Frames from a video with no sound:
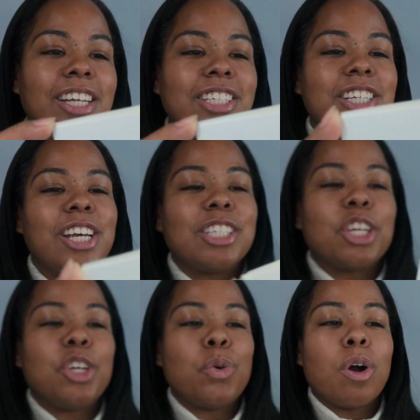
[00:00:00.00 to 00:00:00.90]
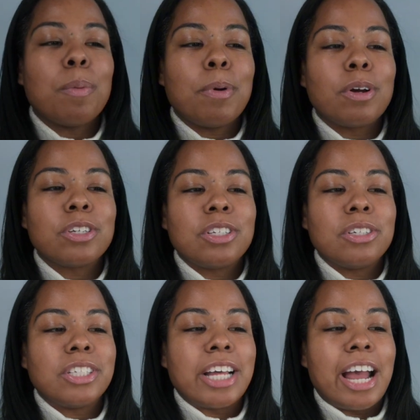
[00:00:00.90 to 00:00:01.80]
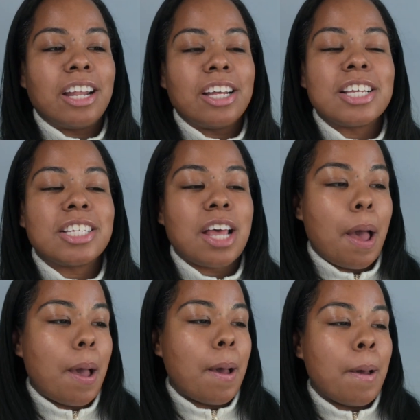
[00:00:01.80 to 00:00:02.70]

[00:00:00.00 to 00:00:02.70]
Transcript: And it says, your personal stylist,